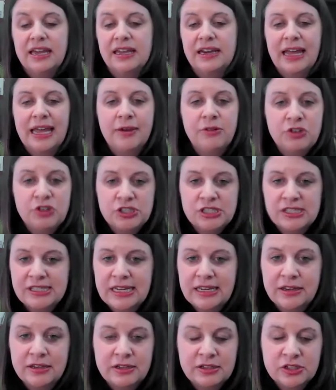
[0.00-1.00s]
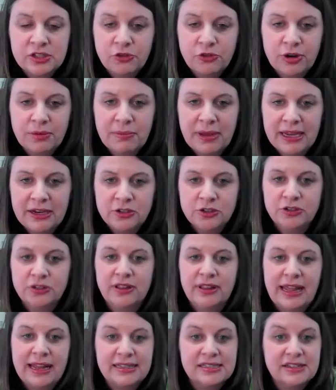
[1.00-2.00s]
And I would just say, as a reminder,
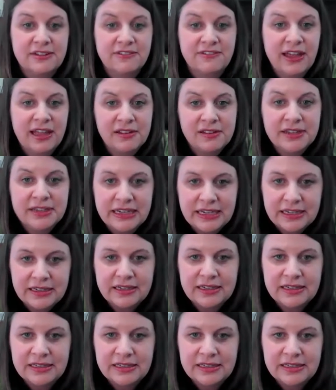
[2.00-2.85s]
that that's a felony.